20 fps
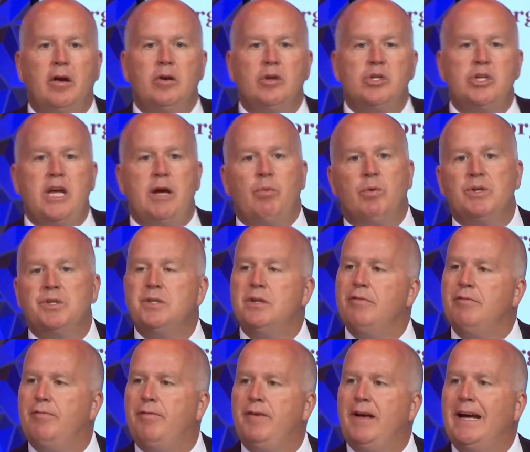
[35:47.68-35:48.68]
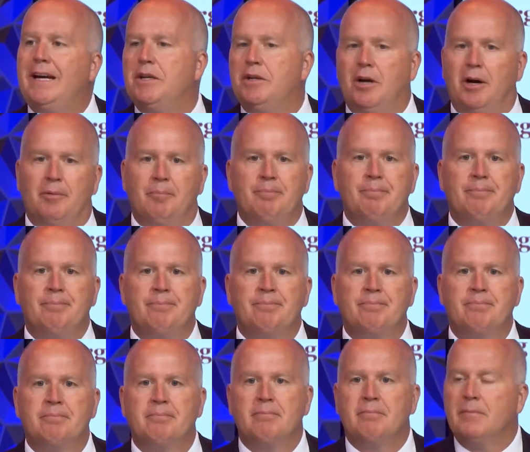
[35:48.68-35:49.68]
She was the victim.
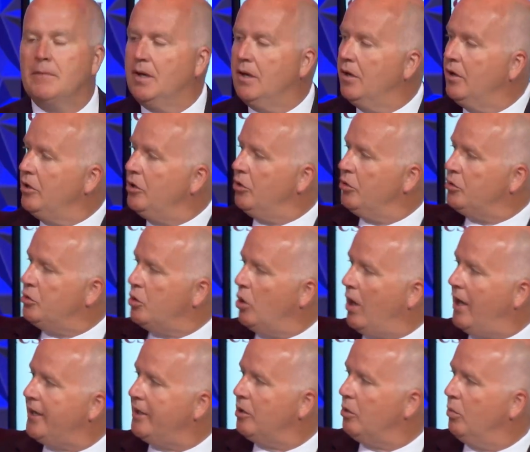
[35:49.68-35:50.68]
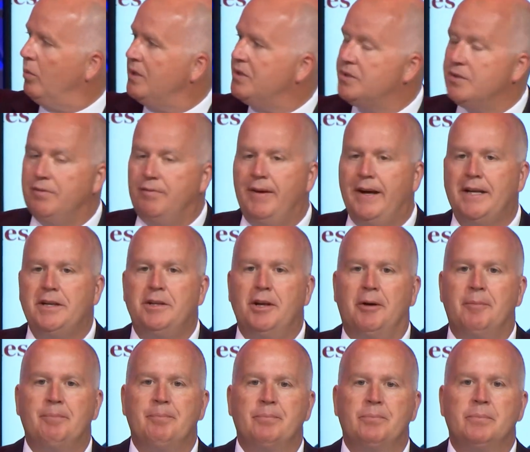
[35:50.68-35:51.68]
Your daughter was the
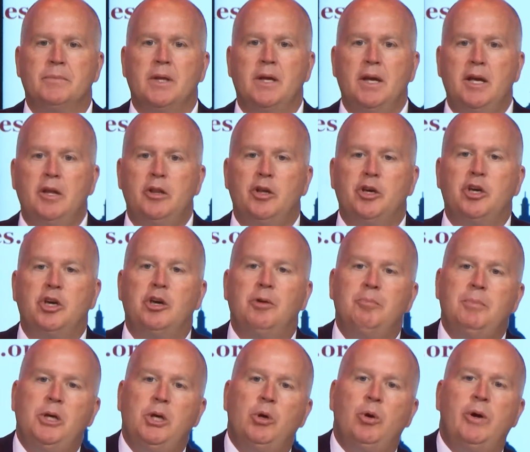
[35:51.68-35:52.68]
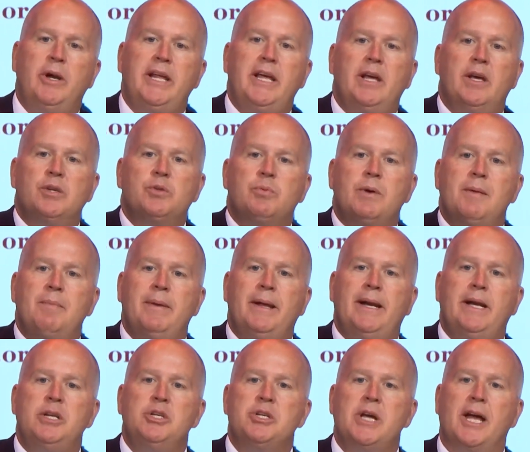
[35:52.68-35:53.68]
victim. The community is
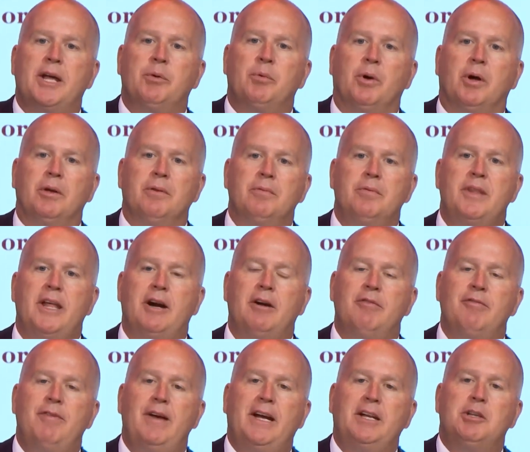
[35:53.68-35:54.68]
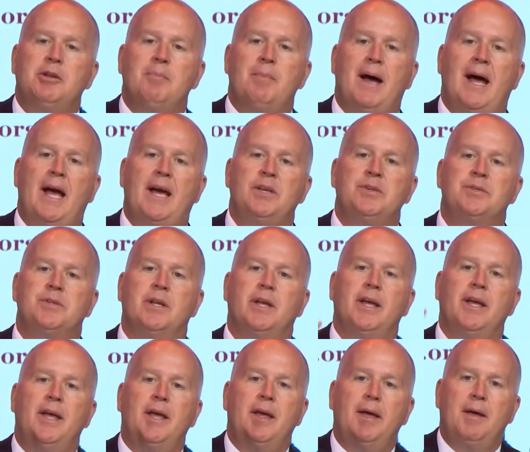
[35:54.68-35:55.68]
women in general that are victimized
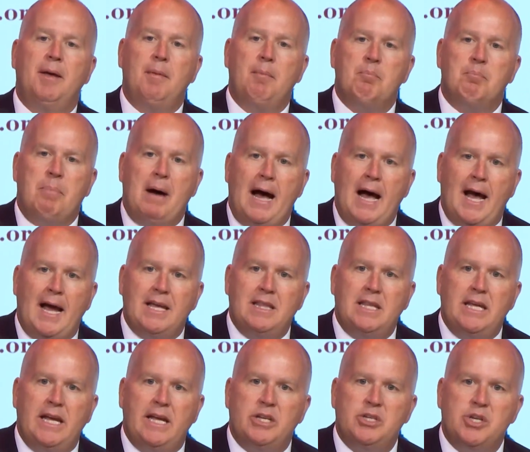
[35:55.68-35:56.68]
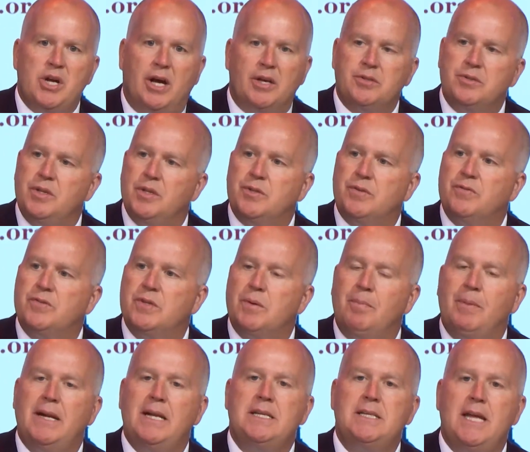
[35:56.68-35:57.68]
by the injustice of
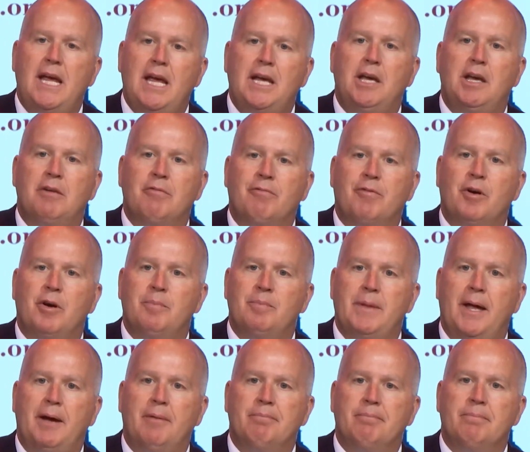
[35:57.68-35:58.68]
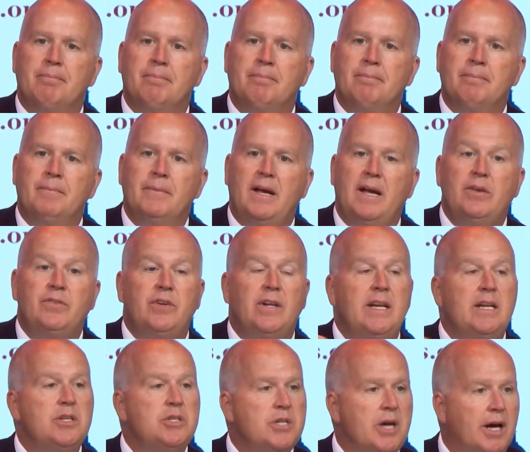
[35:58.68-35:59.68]
somebody taking from them. It's
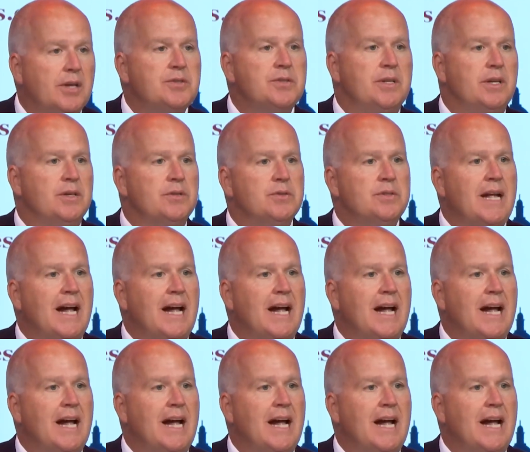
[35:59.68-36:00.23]
an injustice.